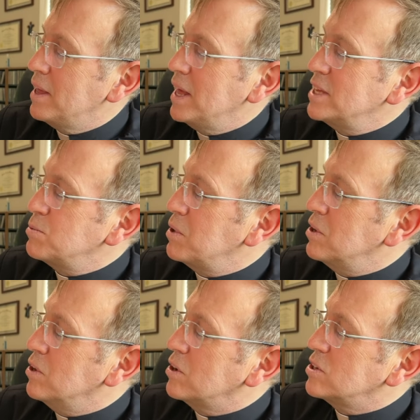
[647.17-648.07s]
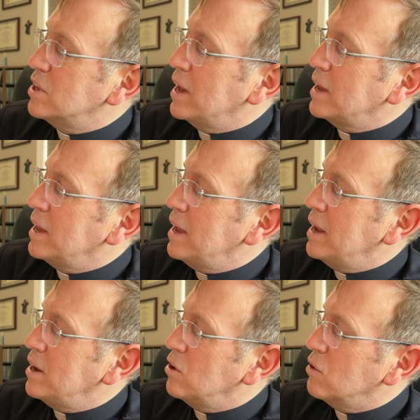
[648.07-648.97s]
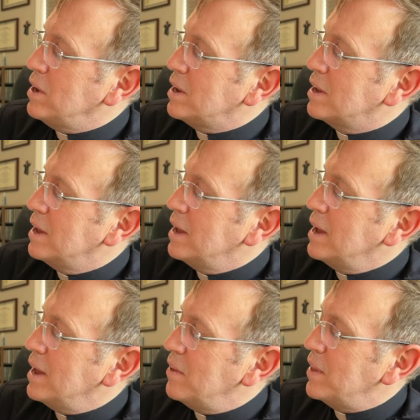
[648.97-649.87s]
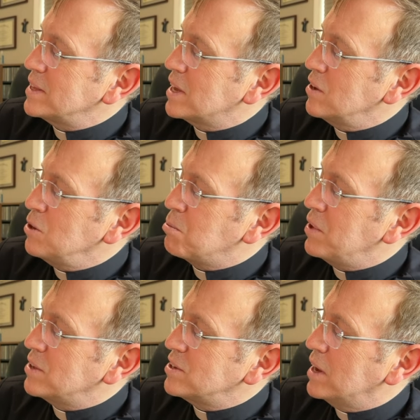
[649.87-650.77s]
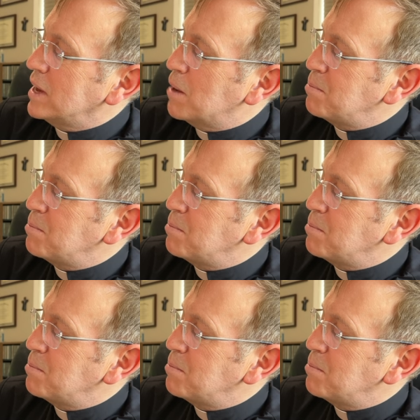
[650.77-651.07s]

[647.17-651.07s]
This is what it looks like in Greek, and that's how you pronounce it, agape.